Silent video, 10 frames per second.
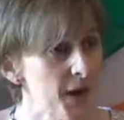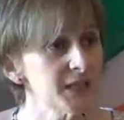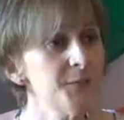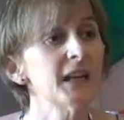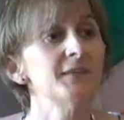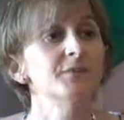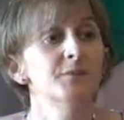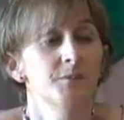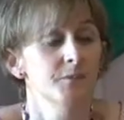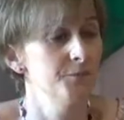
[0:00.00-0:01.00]
possible,
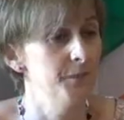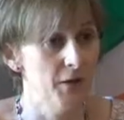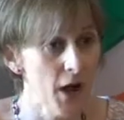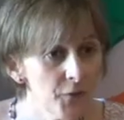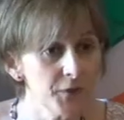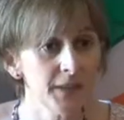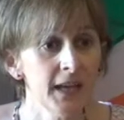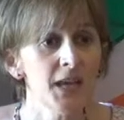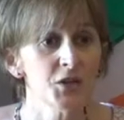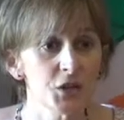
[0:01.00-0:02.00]
and very often
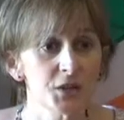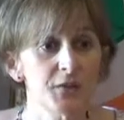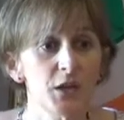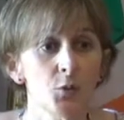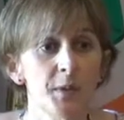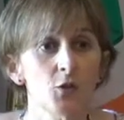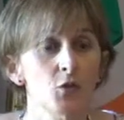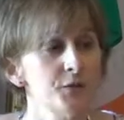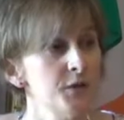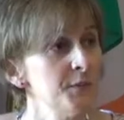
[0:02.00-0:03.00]
judges of the European
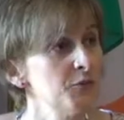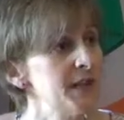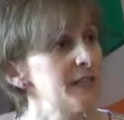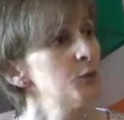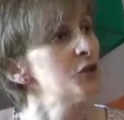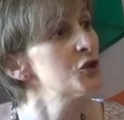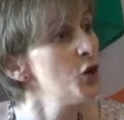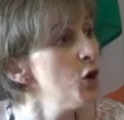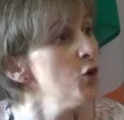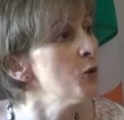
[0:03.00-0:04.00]
Court of Human Rights will
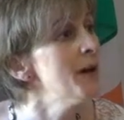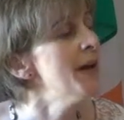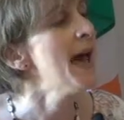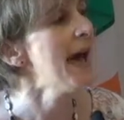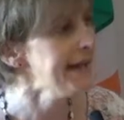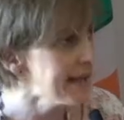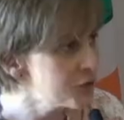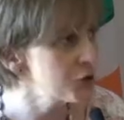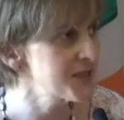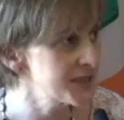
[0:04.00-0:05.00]
show an
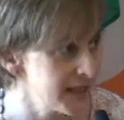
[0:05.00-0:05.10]
interest